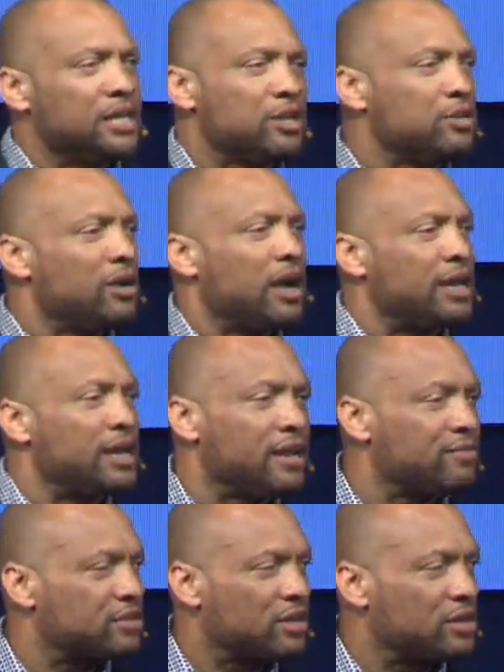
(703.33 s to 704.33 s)
You know, I
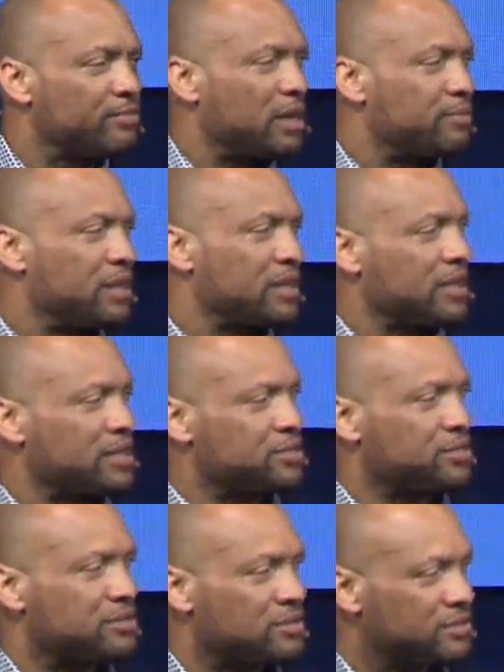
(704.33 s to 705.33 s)
never thought about being
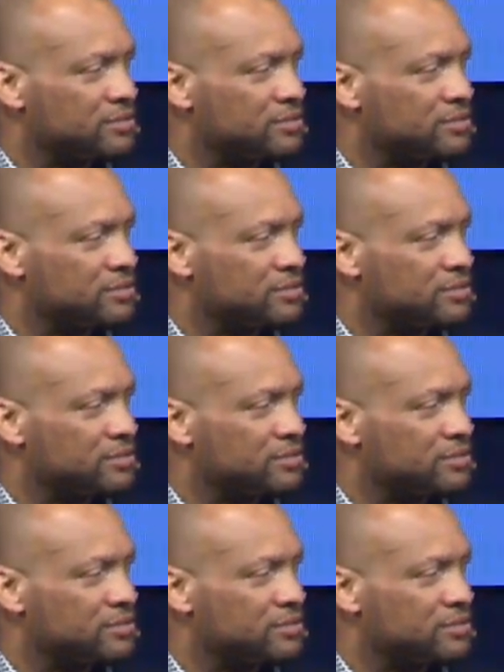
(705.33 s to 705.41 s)
injured.